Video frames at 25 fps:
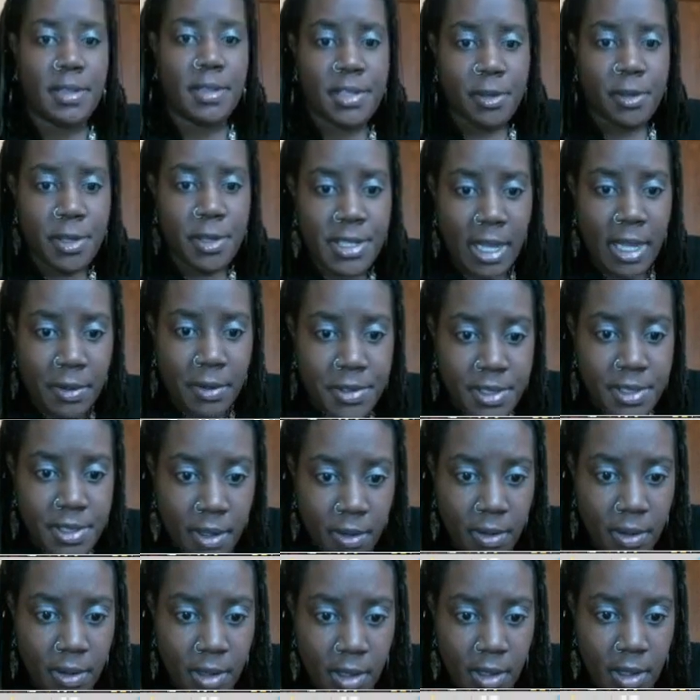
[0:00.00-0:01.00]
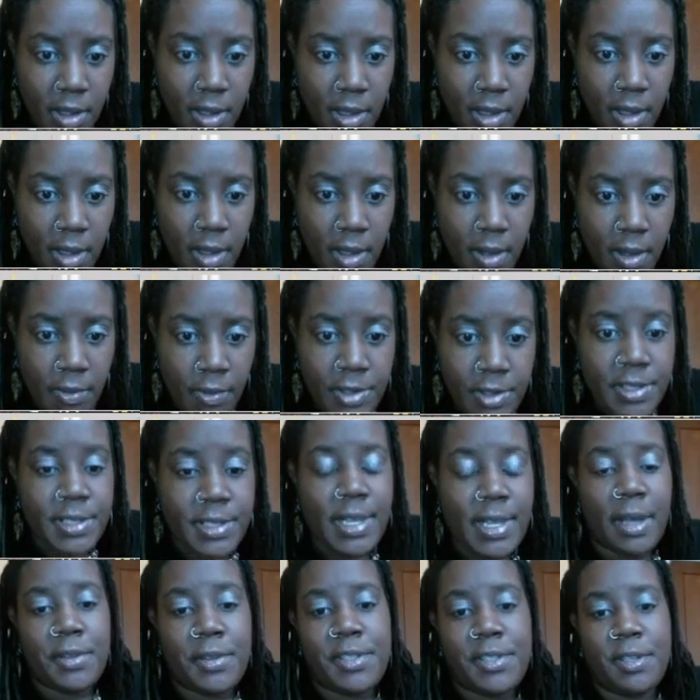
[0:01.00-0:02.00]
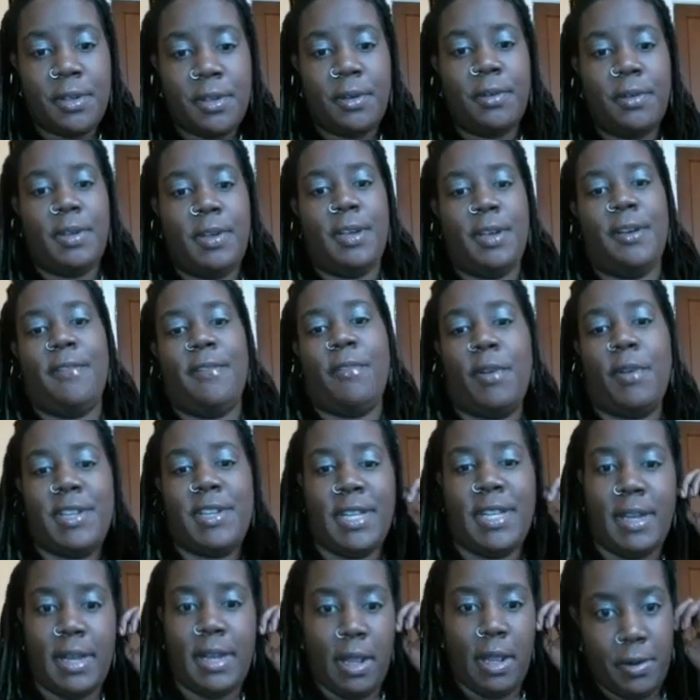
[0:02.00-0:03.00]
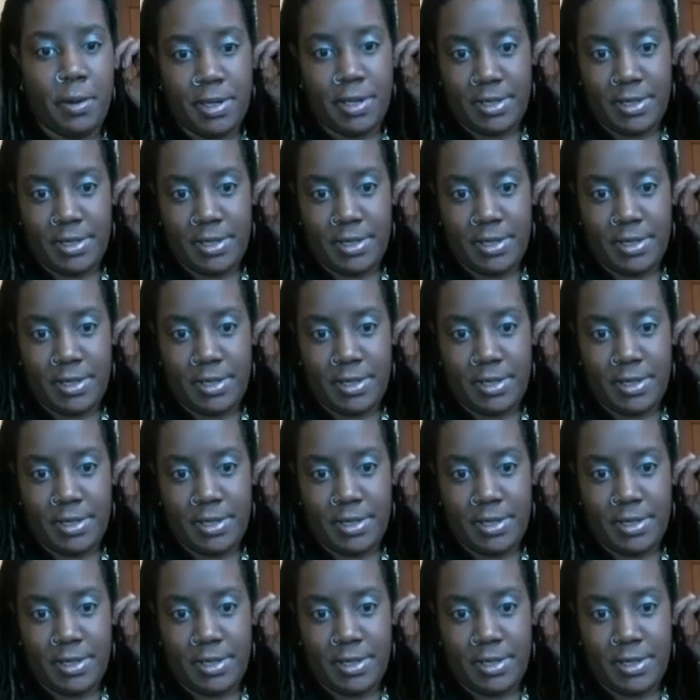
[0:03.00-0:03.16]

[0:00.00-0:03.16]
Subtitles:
Is there a downsell? There's a downsell for a $10